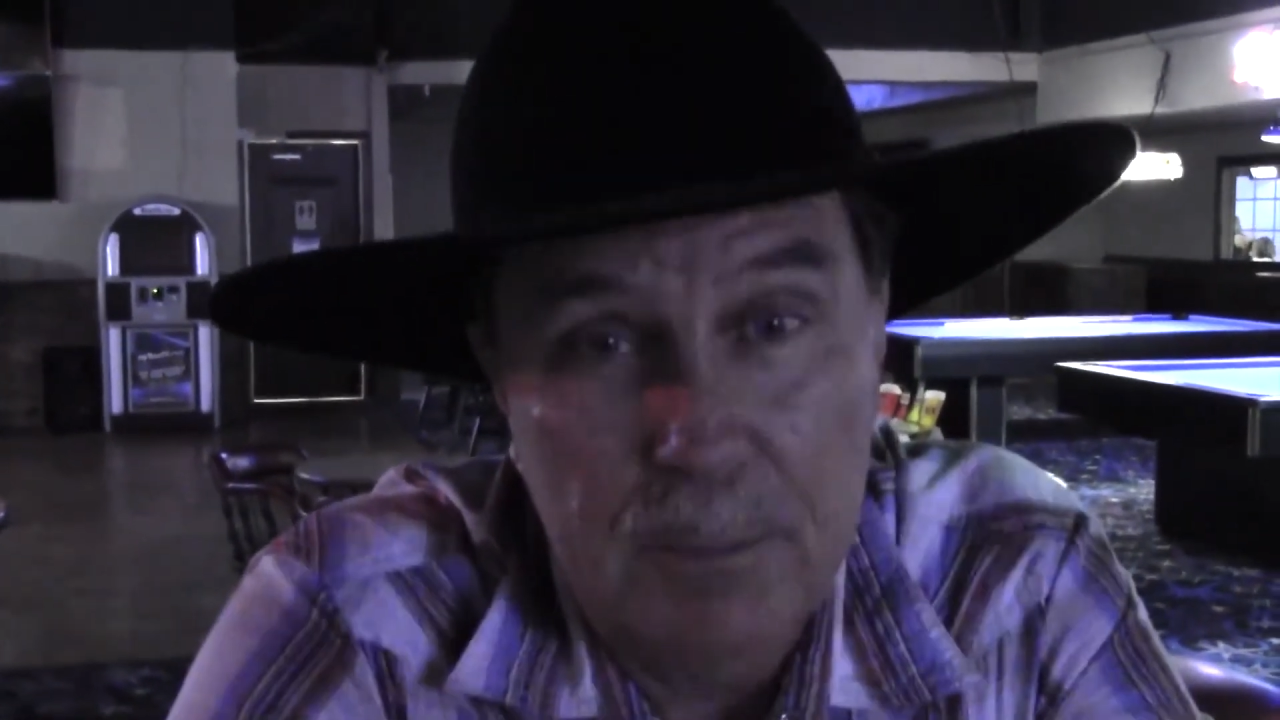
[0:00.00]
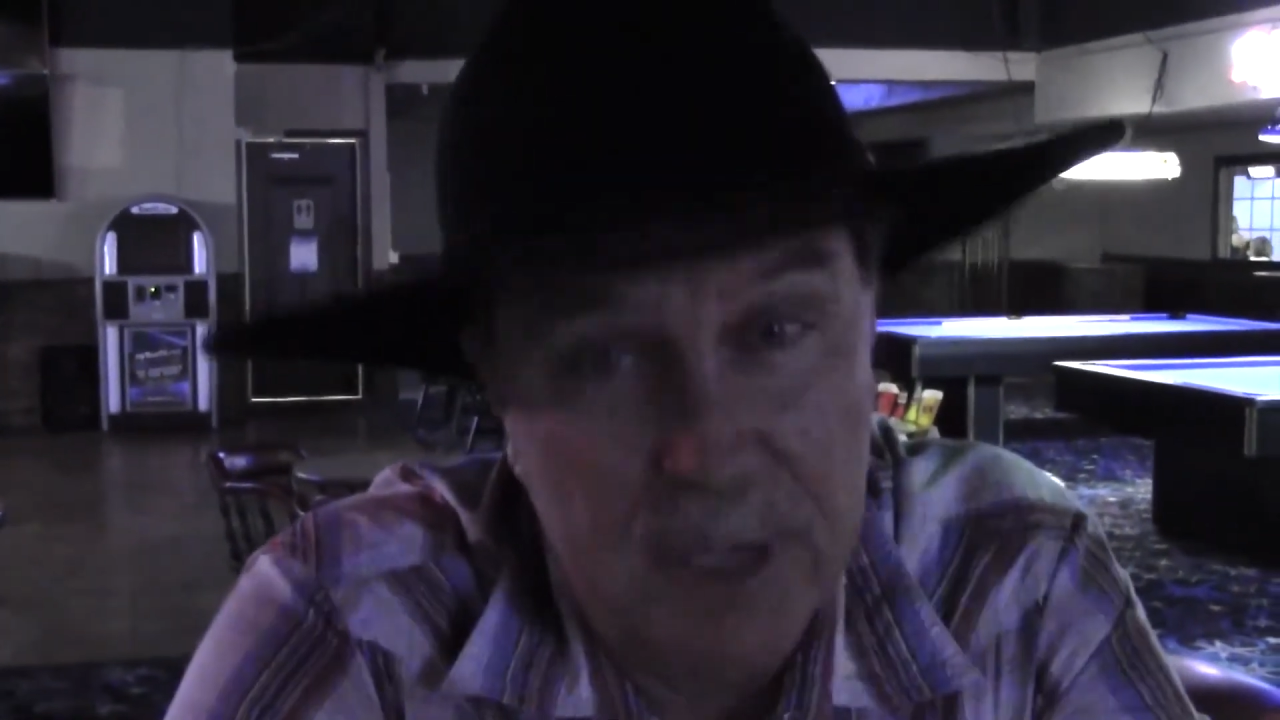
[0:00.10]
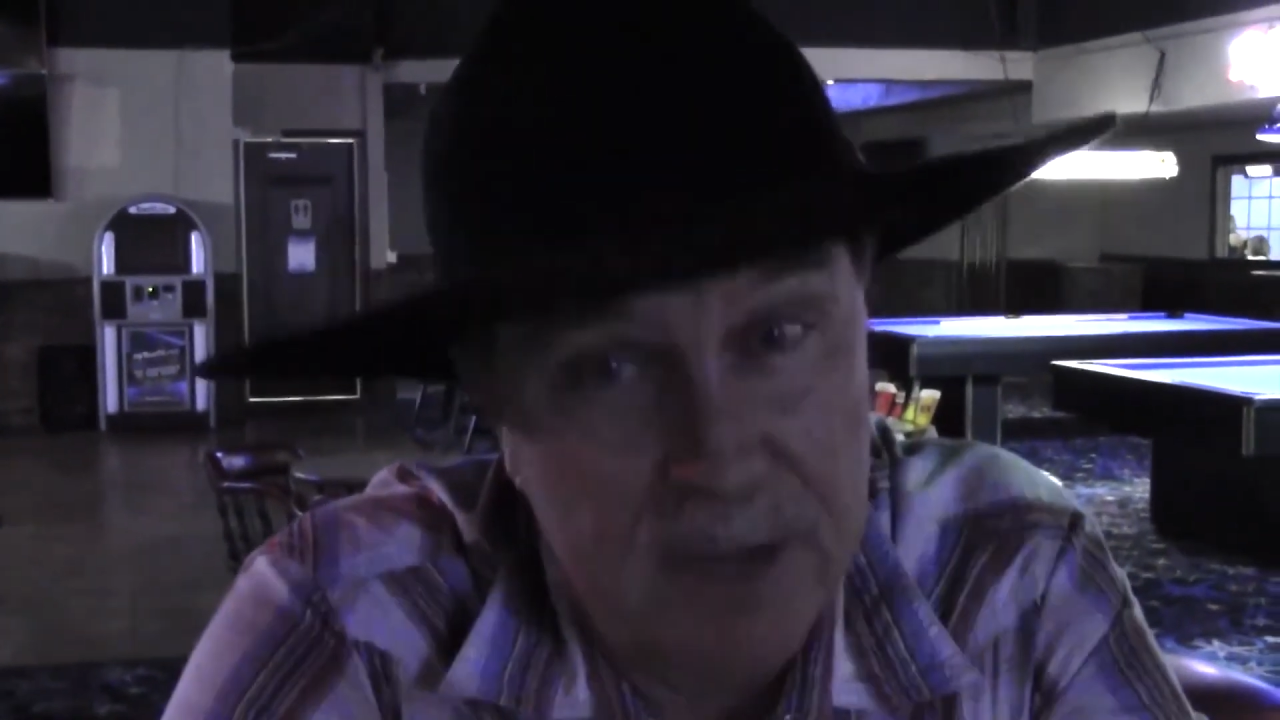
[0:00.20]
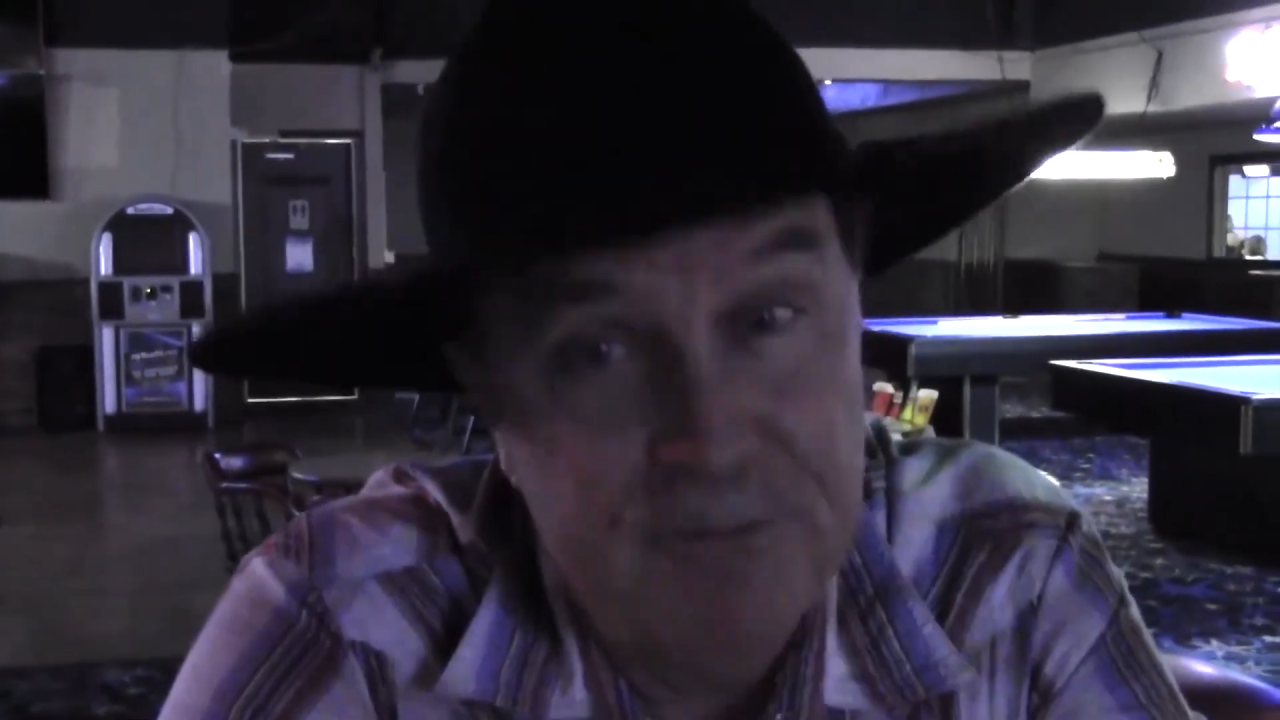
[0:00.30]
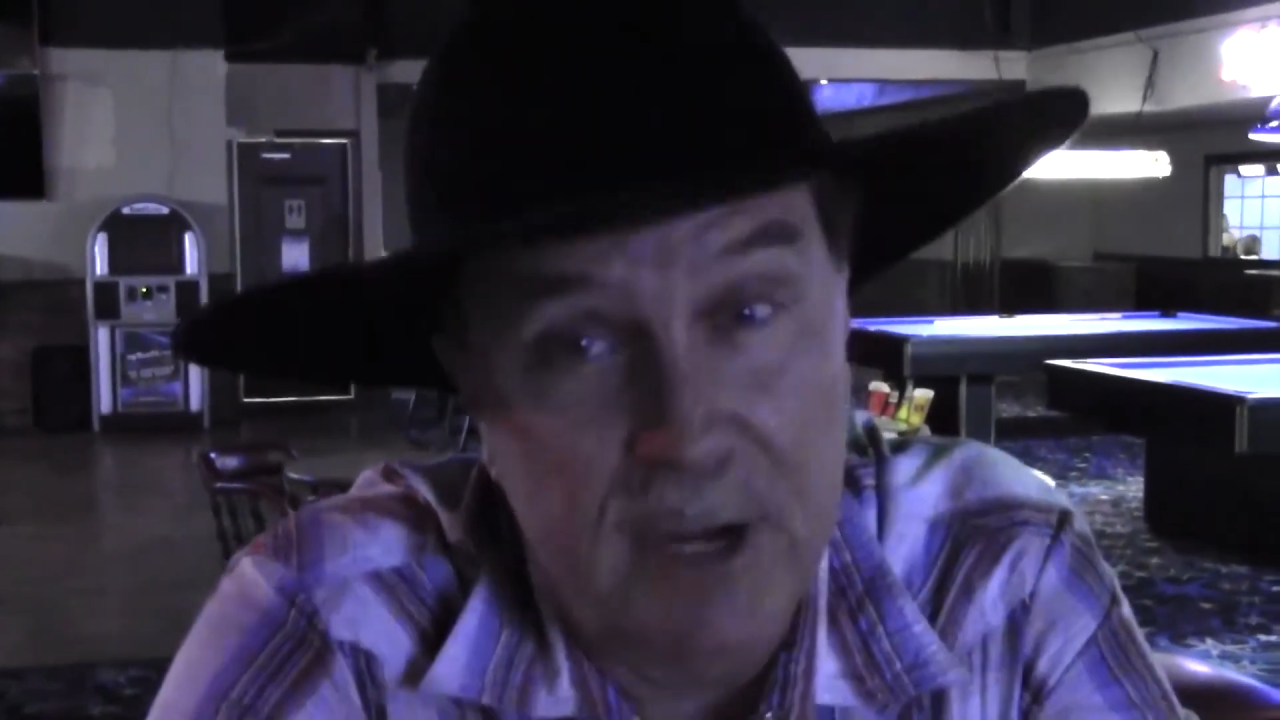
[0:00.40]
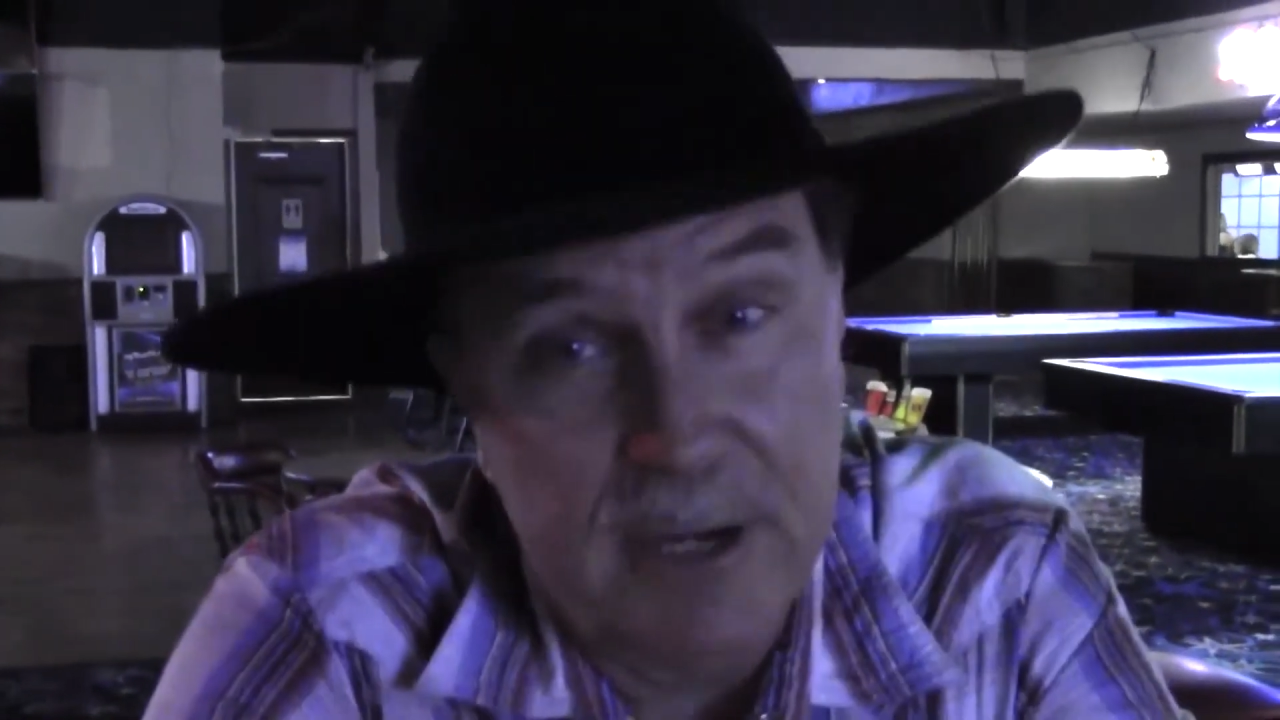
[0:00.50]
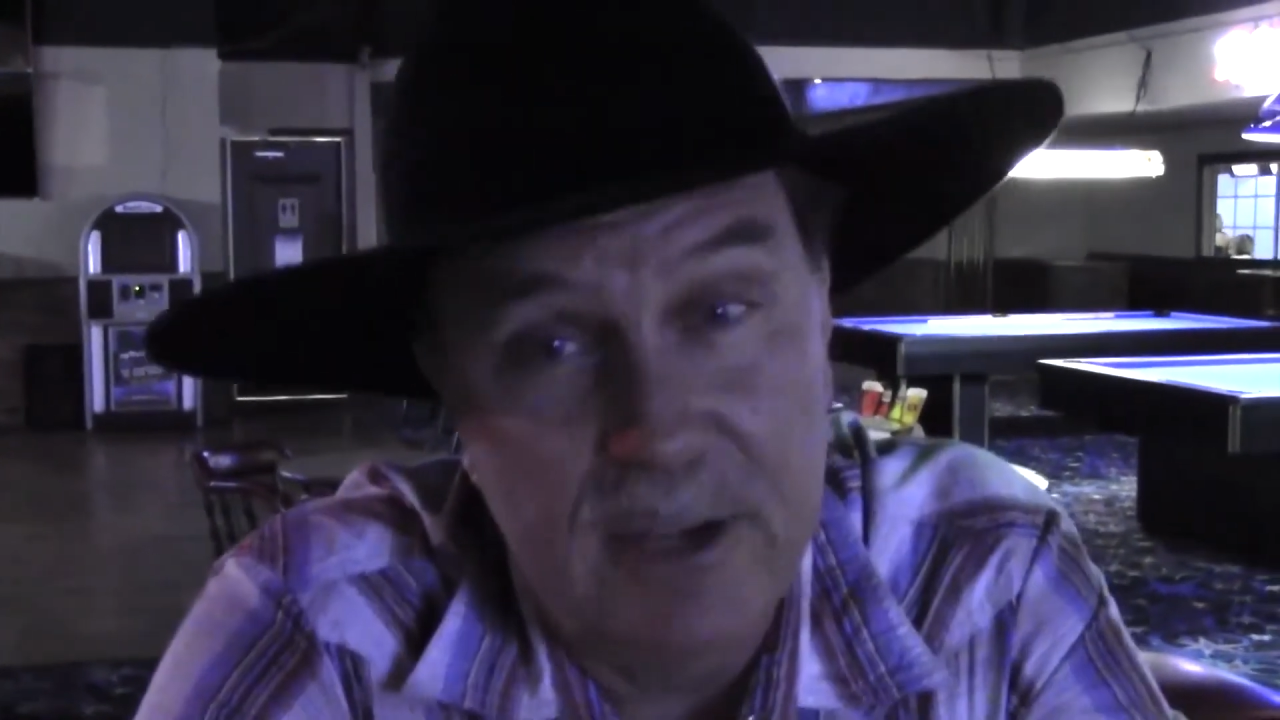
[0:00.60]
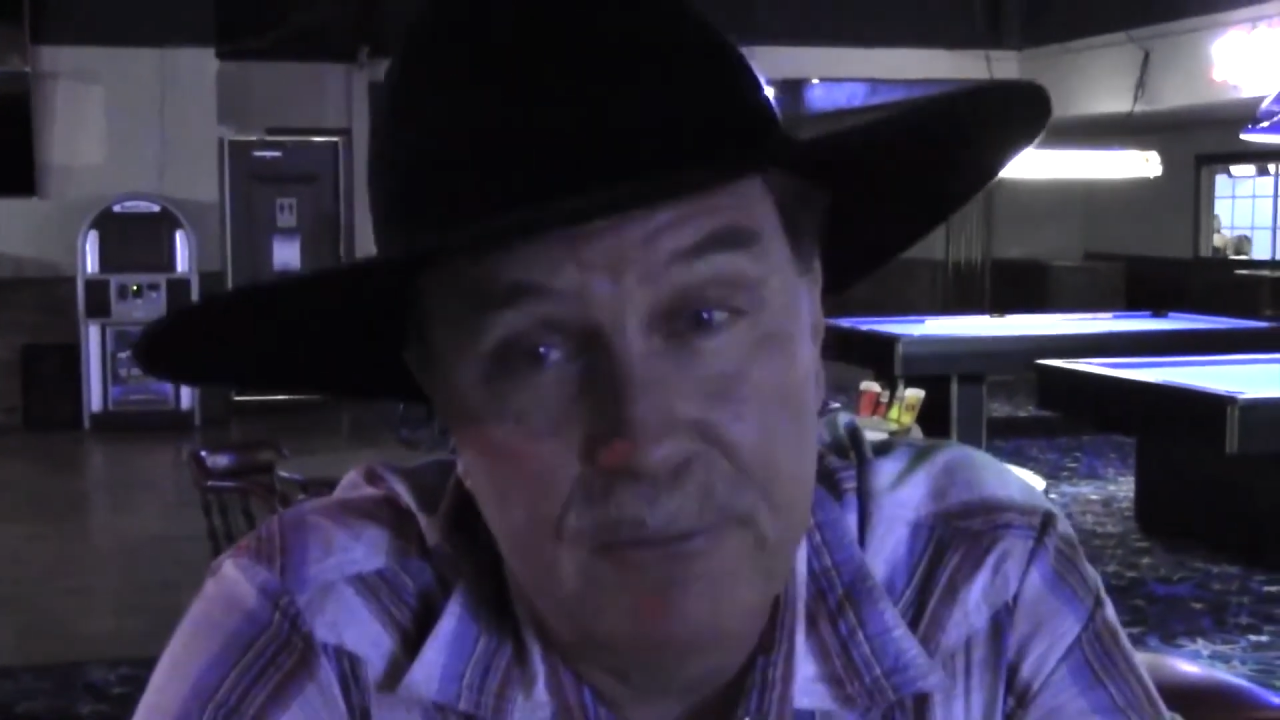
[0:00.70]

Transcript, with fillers: but I find